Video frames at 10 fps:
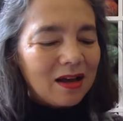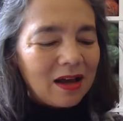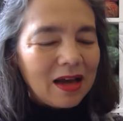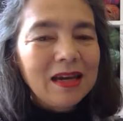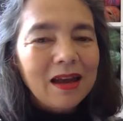
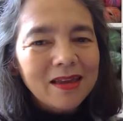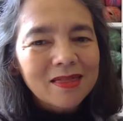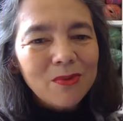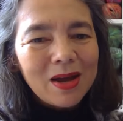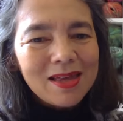I like
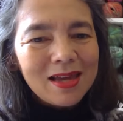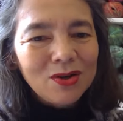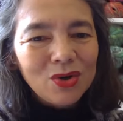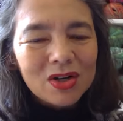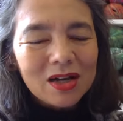the way they
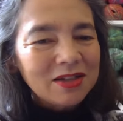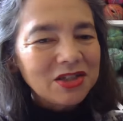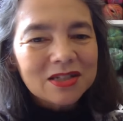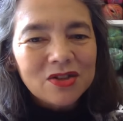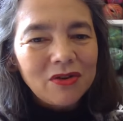look, I
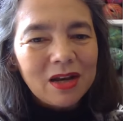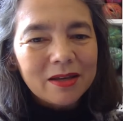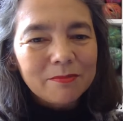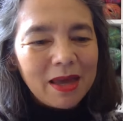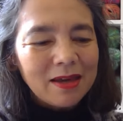just don't
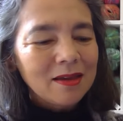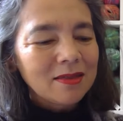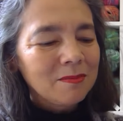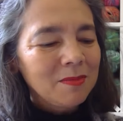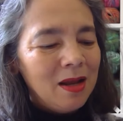like making
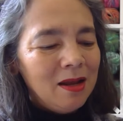them.